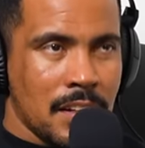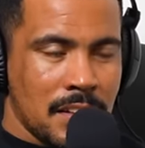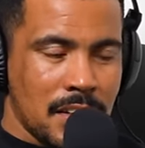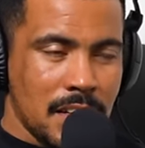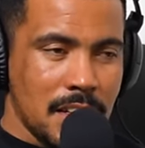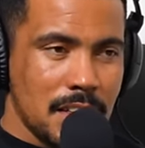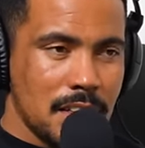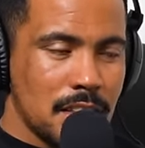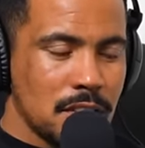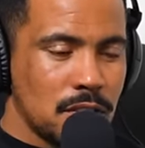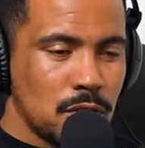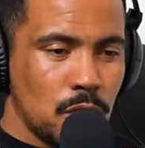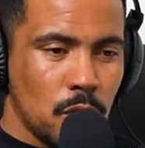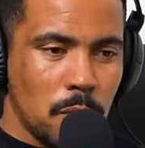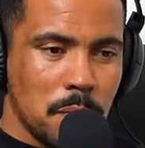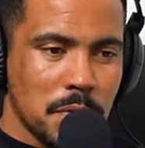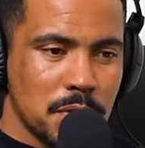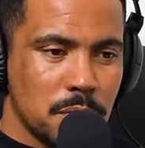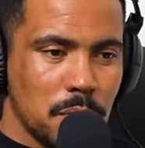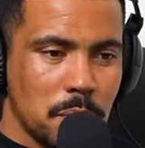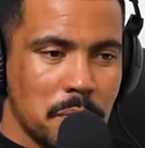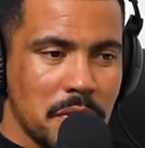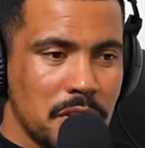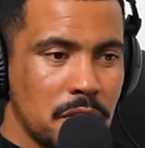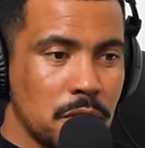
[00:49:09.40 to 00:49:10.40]
I think the
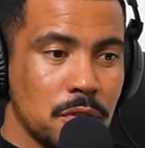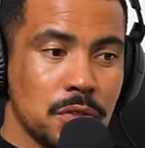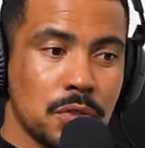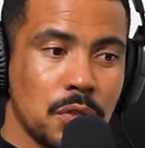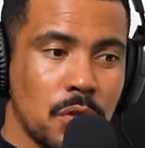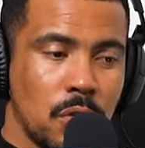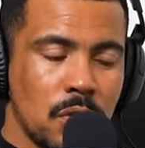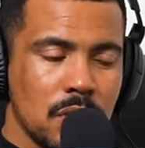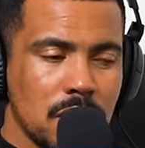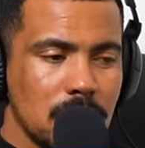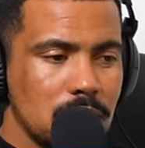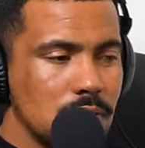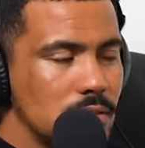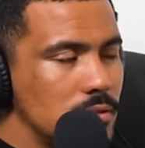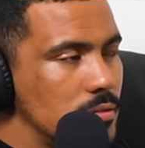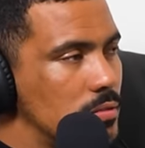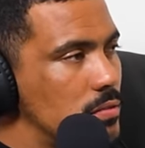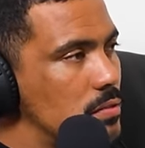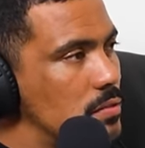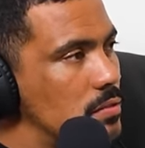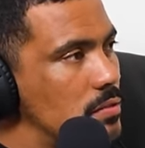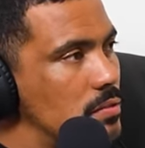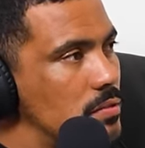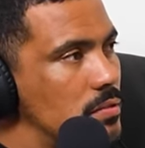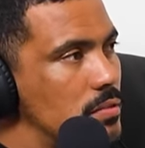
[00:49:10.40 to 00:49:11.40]
Stormers will be too strong.
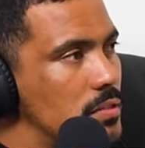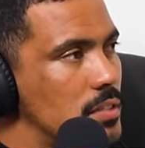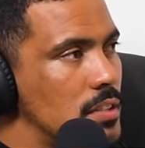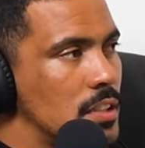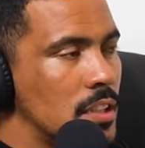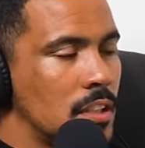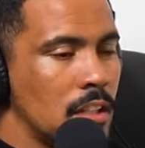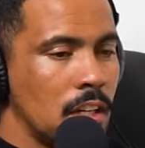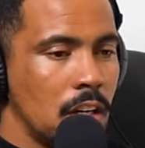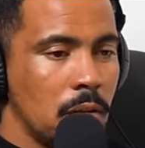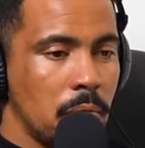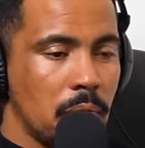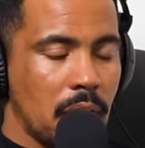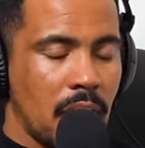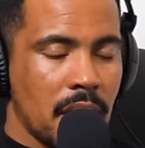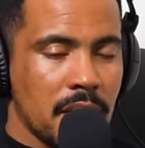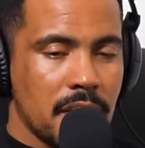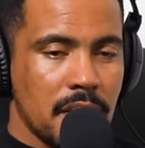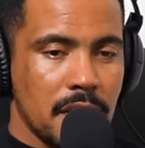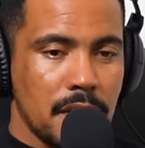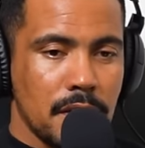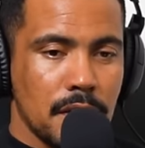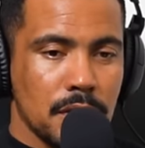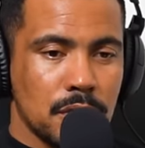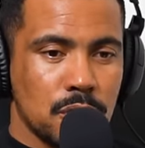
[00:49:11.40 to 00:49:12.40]
Mm-hmm. um, I
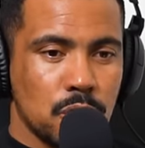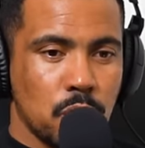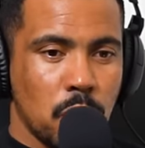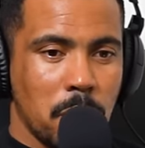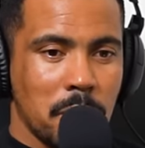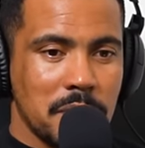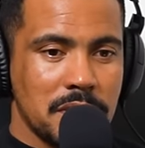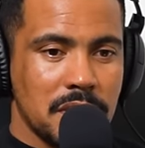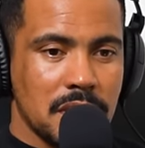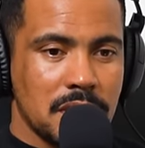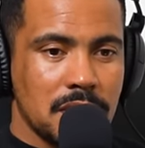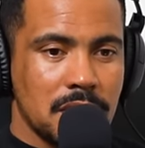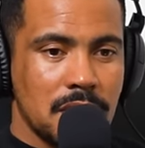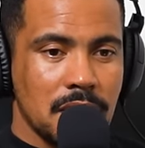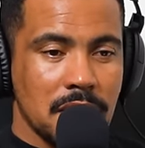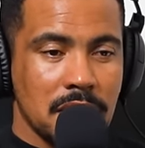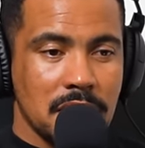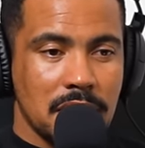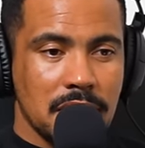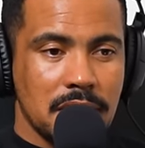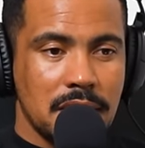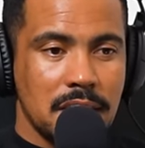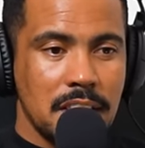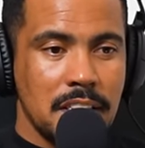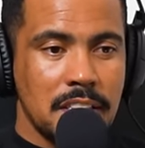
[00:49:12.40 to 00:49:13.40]
think the Stormers has
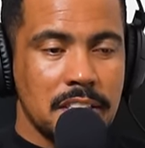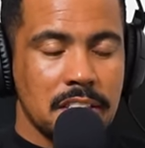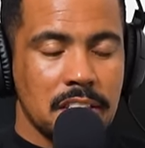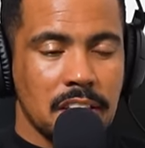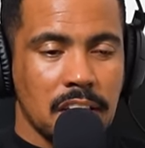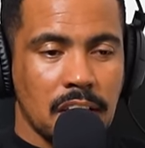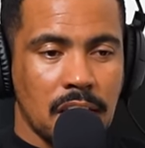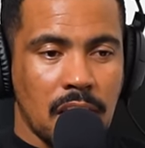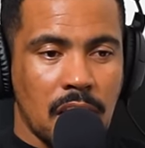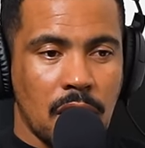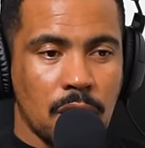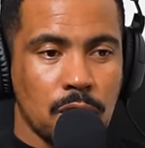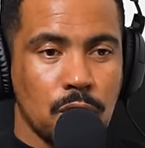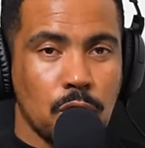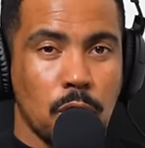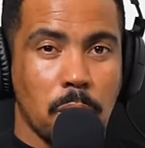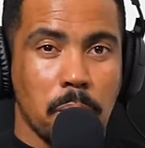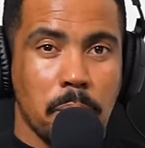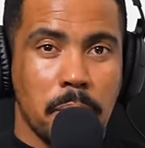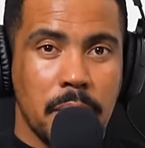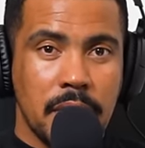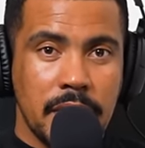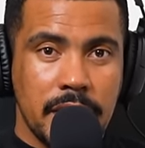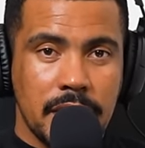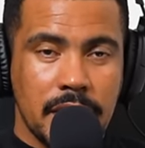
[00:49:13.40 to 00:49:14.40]
turned the season around
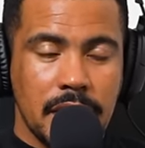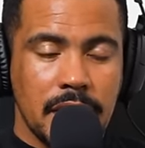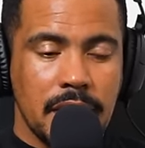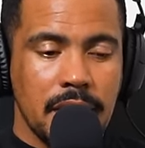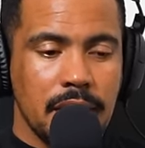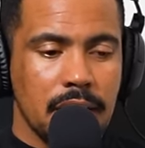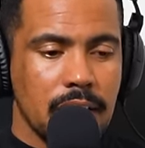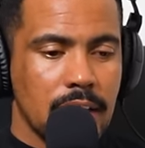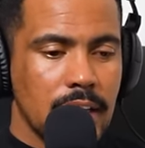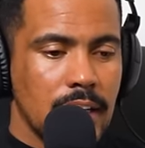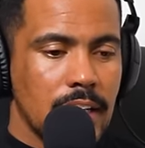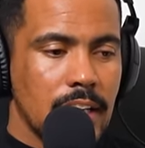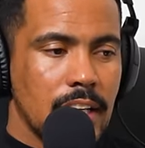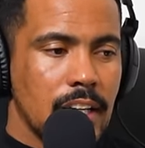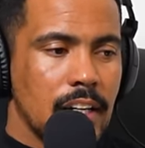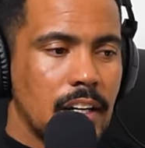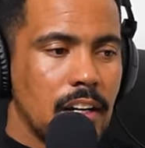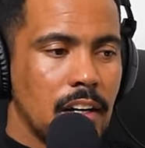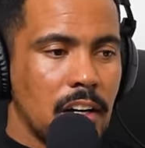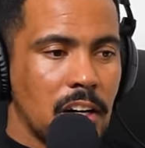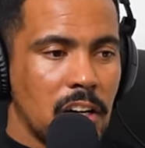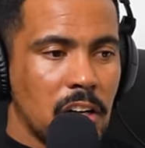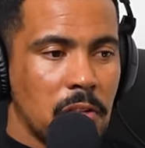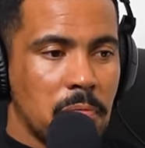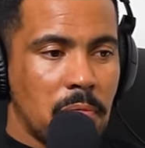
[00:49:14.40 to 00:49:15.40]
completely. Yep.
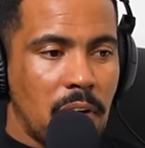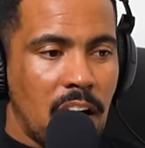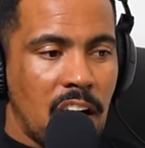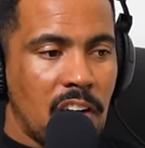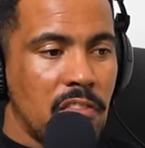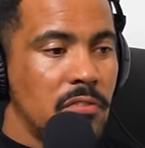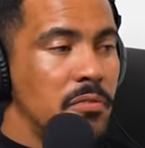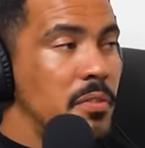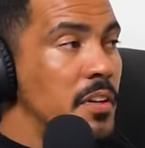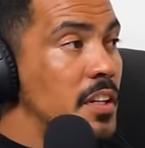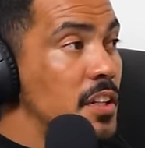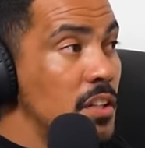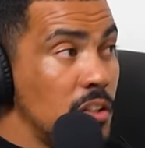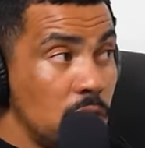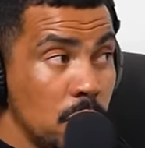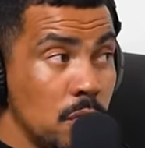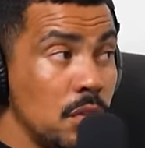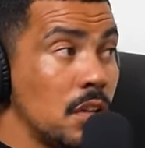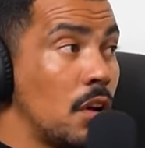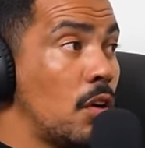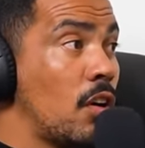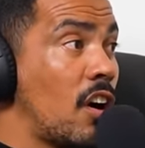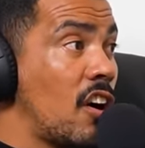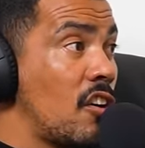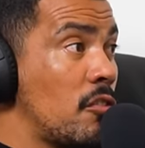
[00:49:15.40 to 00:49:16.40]
Um, I've been, you
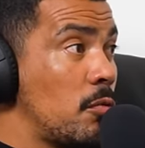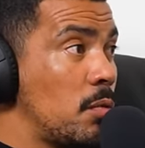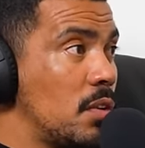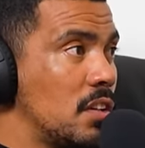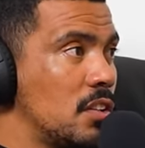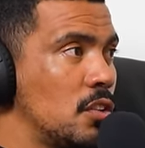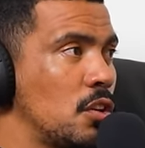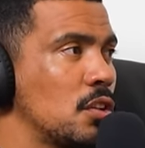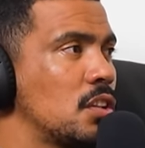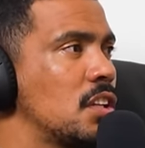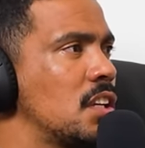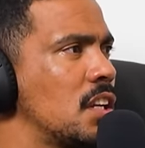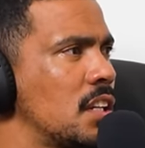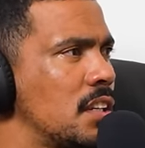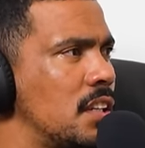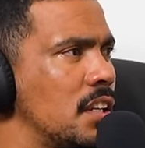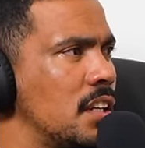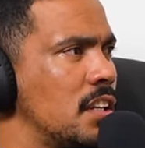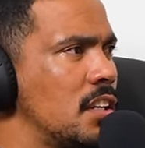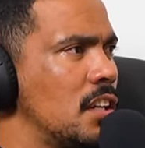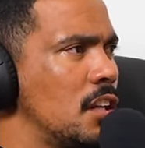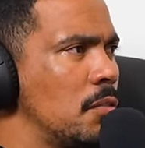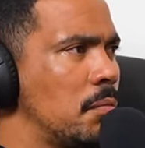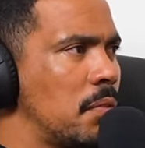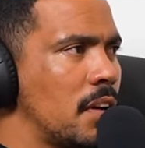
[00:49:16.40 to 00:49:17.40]
know, I've not
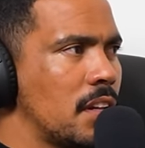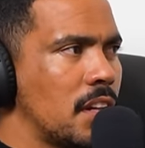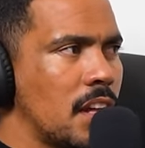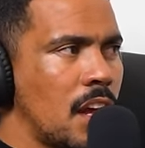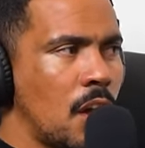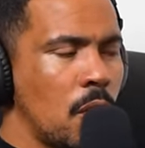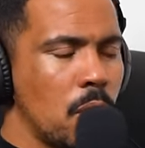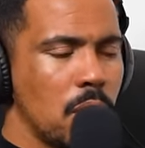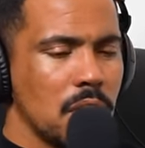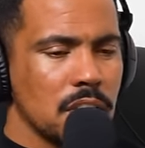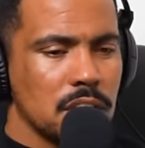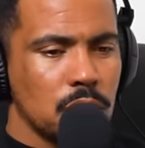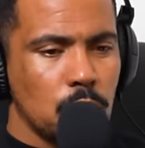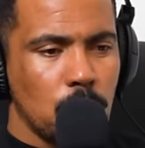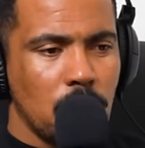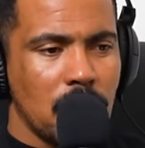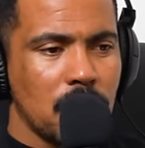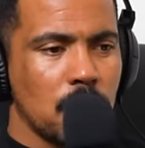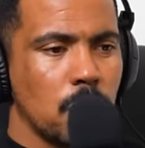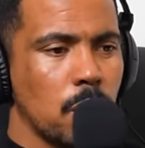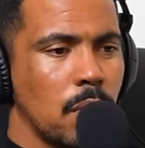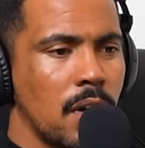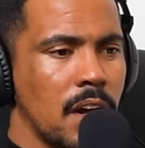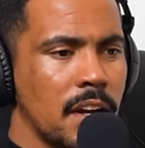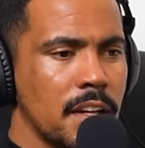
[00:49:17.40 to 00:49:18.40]
critical, but I was
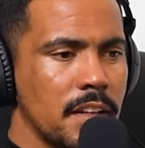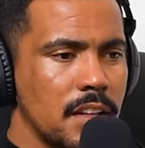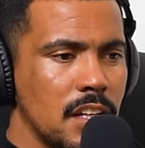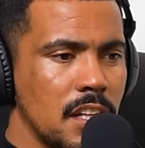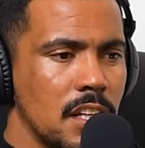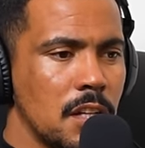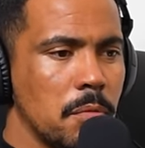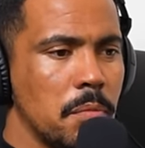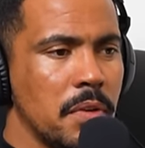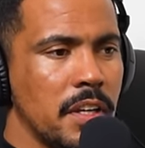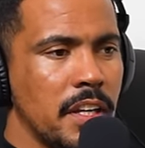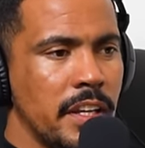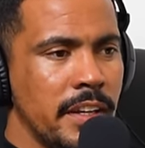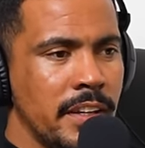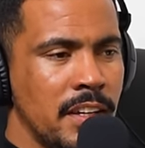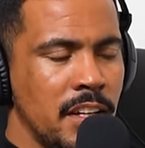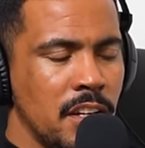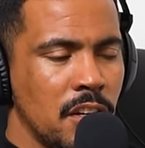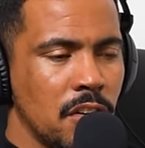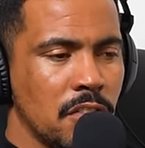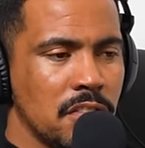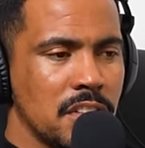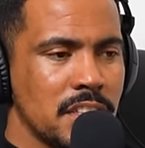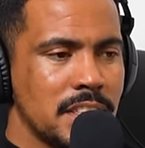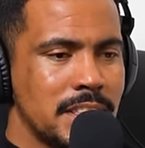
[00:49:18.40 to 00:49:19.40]
quite worried in the
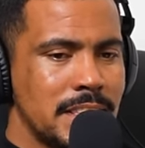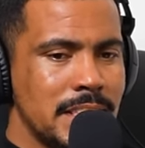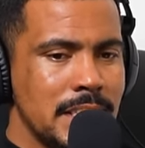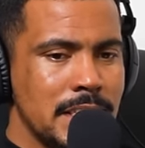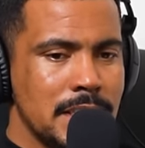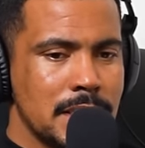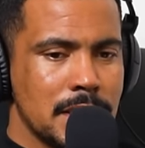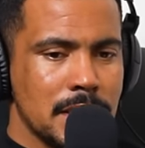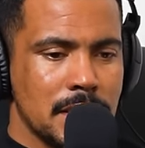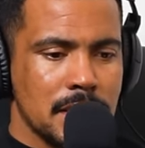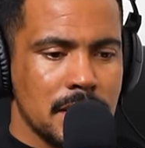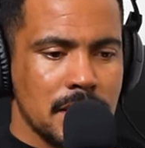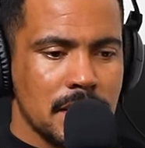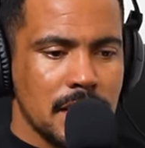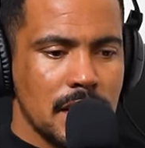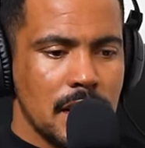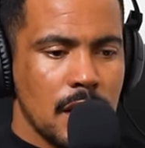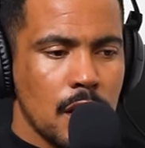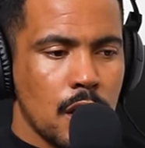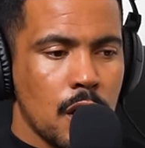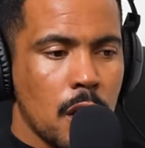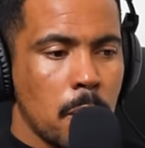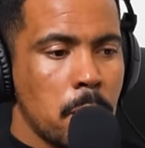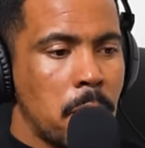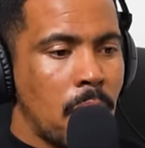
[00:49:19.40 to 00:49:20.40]
beginning of the season
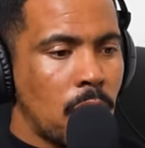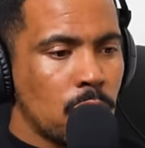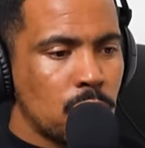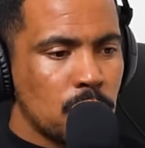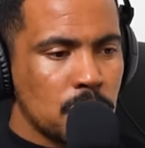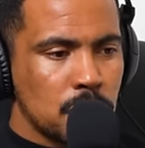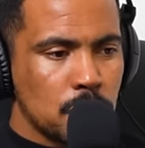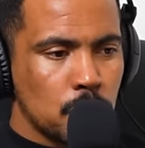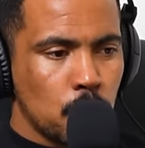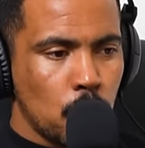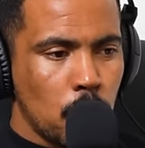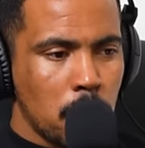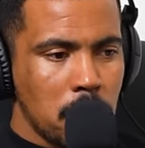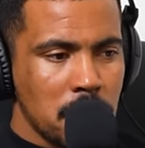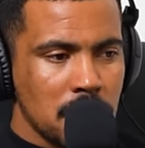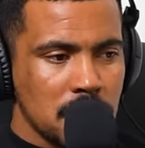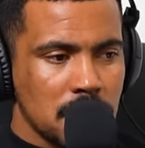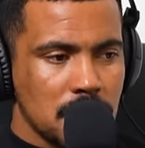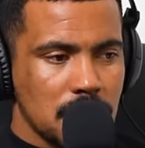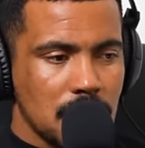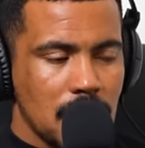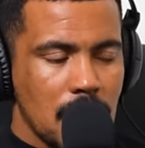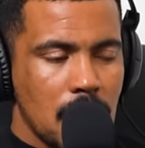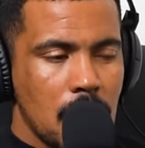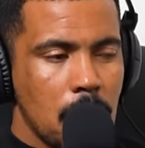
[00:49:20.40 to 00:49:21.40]
about the
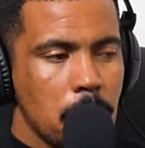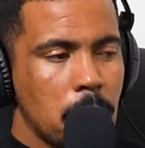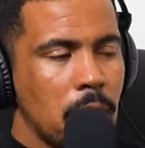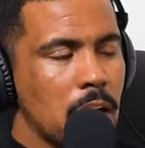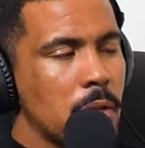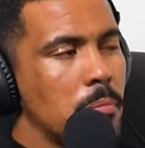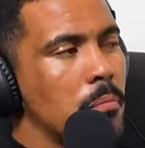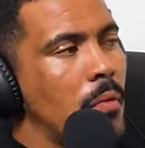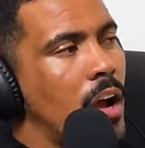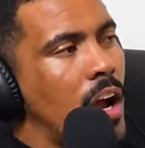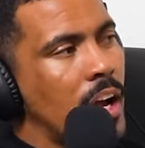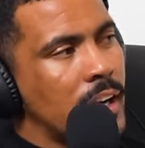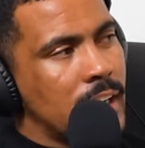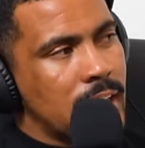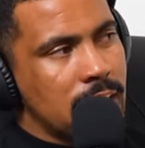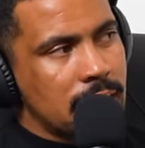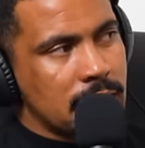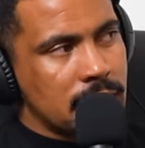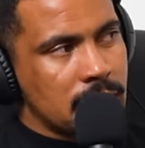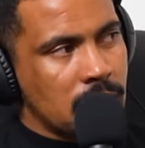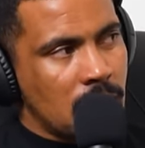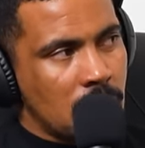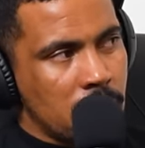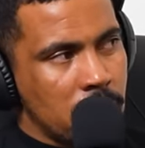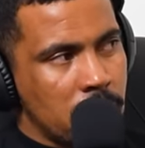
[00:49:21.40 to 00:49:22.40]
Stormers. Mm-hmm. But Manie
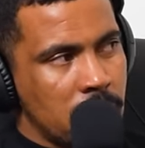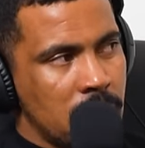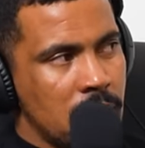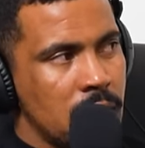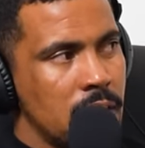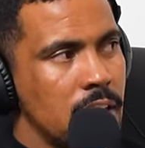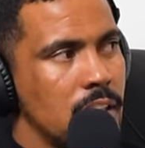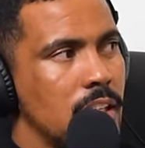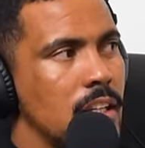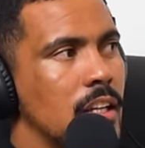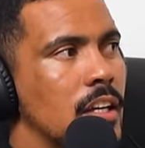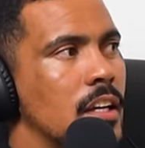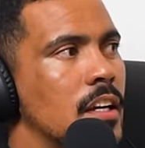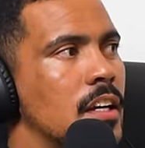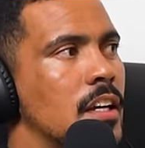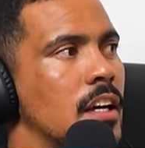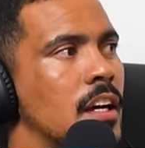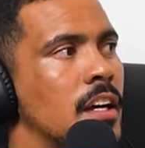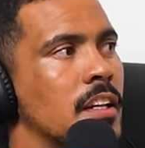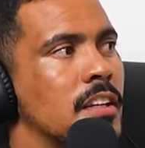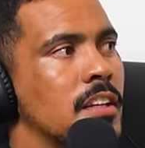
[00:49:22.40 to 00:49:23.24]
has come in. Yes.